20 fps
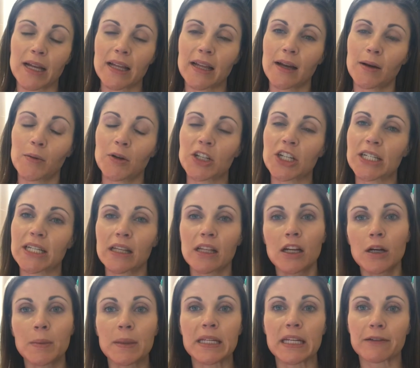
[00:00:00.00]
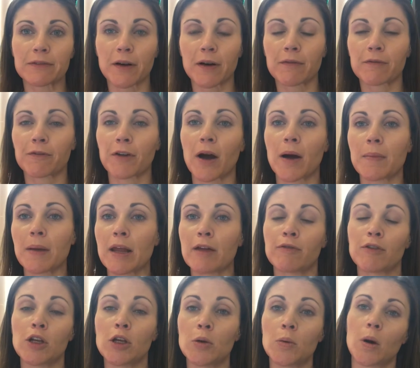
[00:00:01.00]
Which is a little bit different from
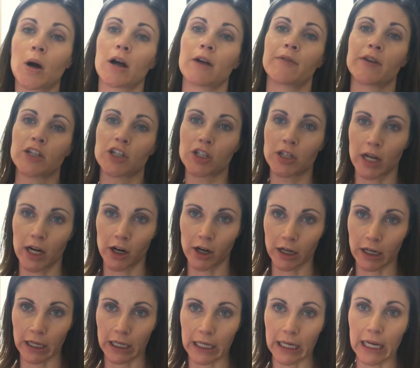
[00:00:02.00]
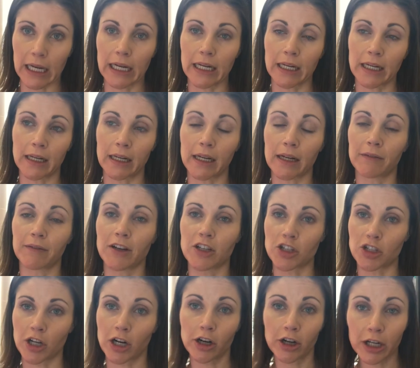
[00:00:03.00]
if you are vegetarian and eating
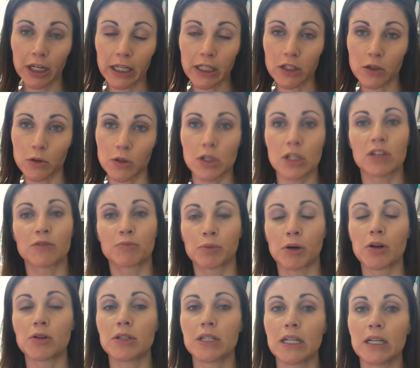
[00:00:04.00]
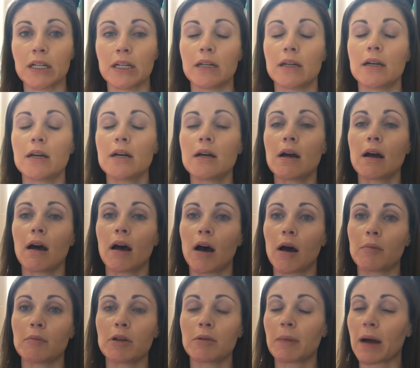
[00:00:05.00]
vegetarian sources of protein.
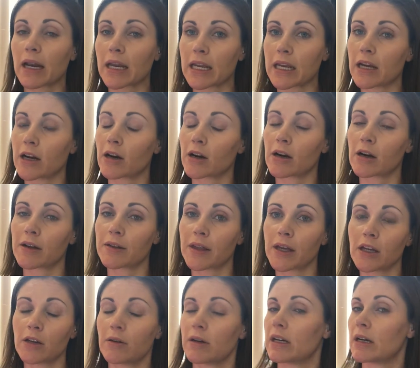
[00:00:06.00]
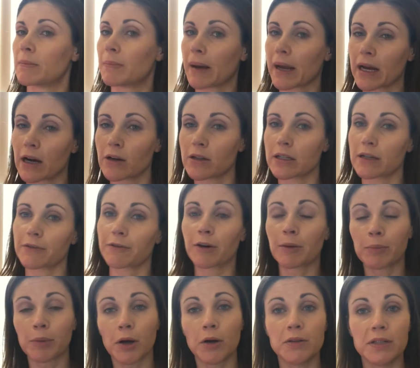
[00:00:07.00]
You might hear that you need to pair
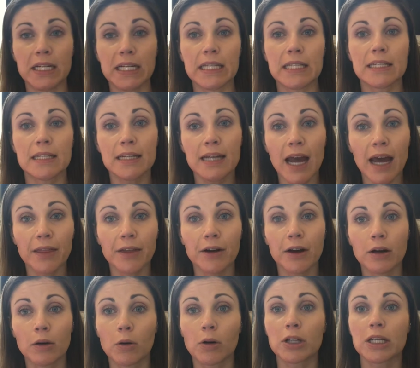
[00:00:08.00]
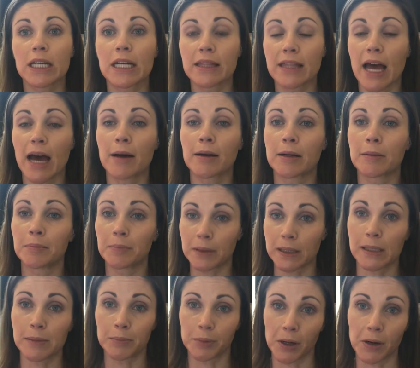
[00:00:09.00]
different proteins together in order to get that
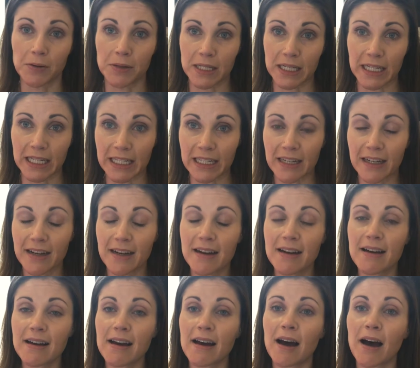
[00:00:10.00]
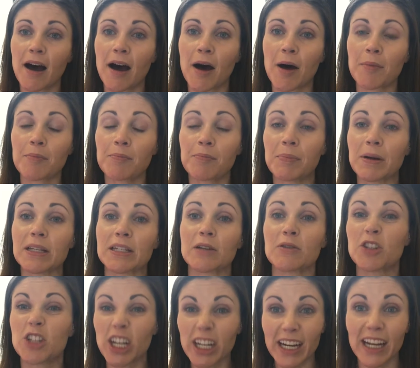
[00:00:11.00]
complete protein. So
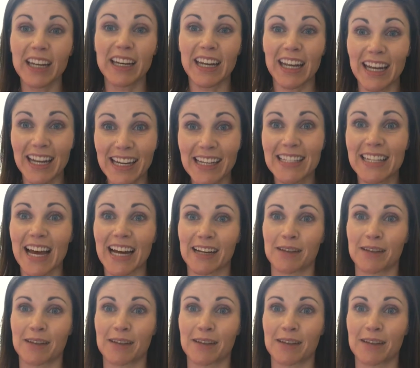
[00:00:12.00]
chicken is that